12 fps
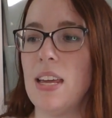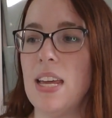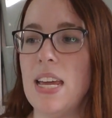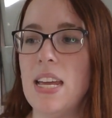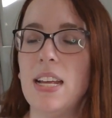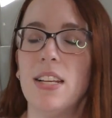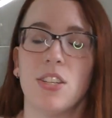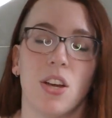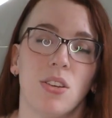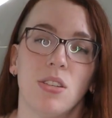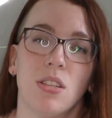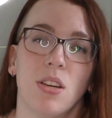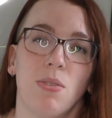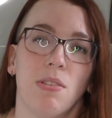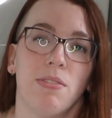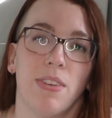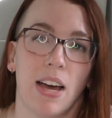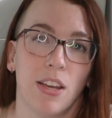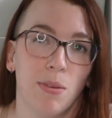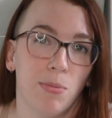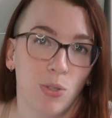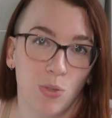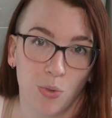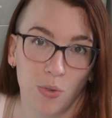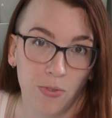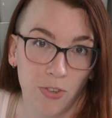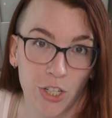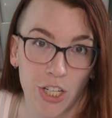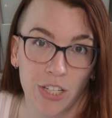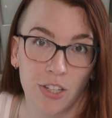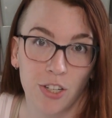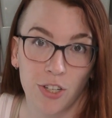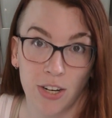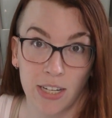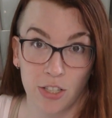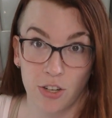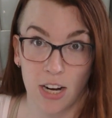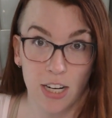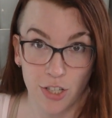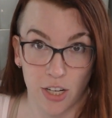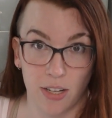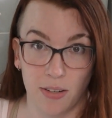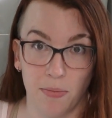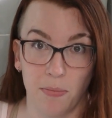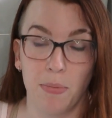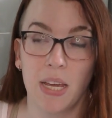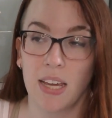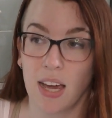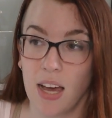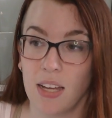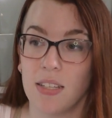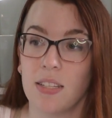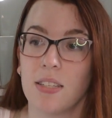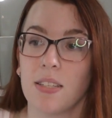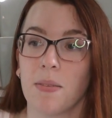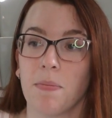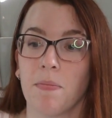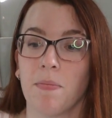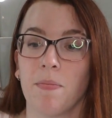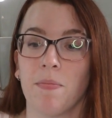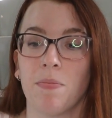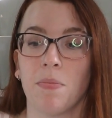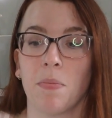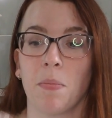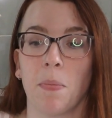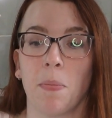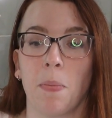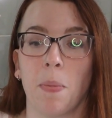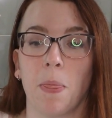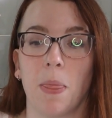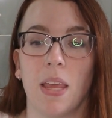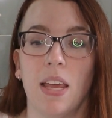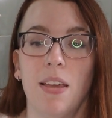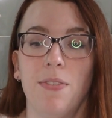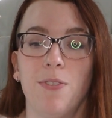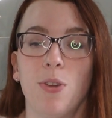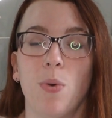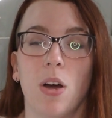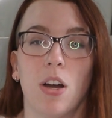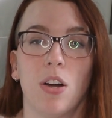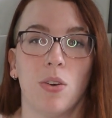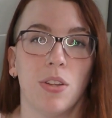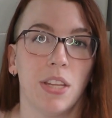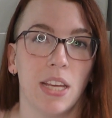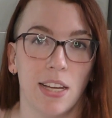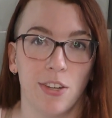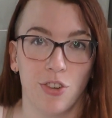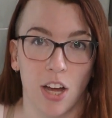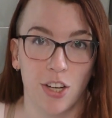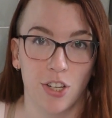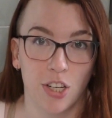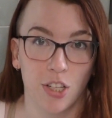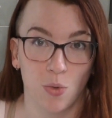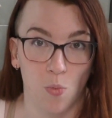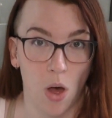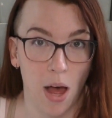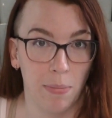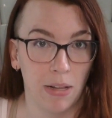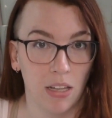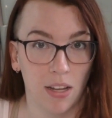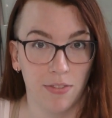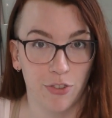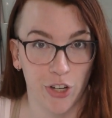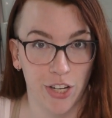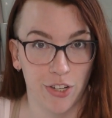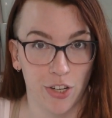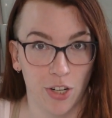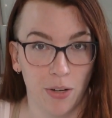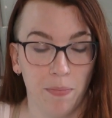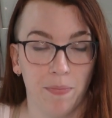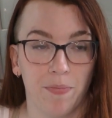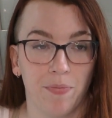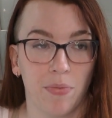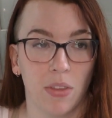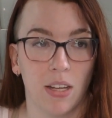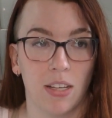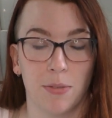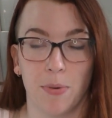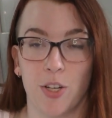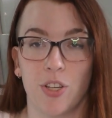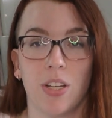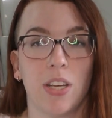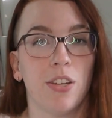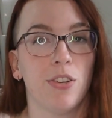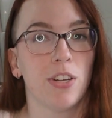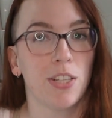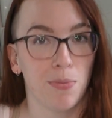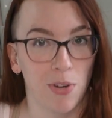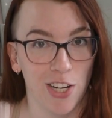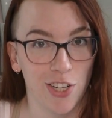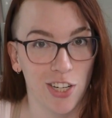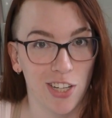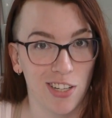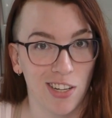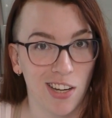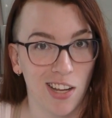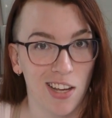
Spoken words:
It is also a valuable tool for gender transgression because If you are on the androgynous wobble of gender, especially in your expression,